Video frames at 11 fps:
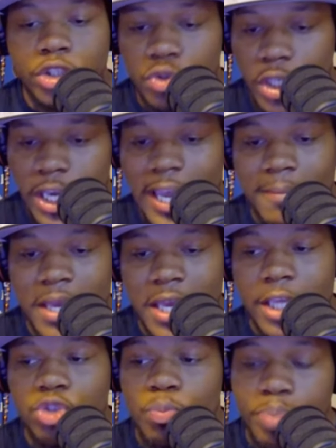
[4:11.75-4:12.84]
You came
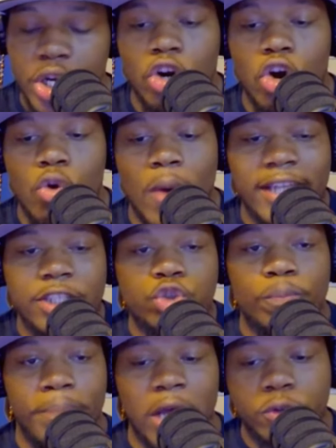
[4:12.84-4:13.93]
in. You put it on wax.
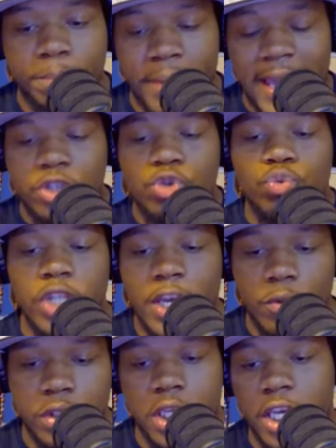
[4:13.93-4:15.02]
You bounced back. You
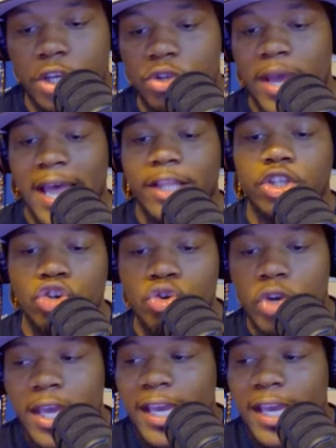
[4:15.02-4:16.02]
did what the hell you had to do.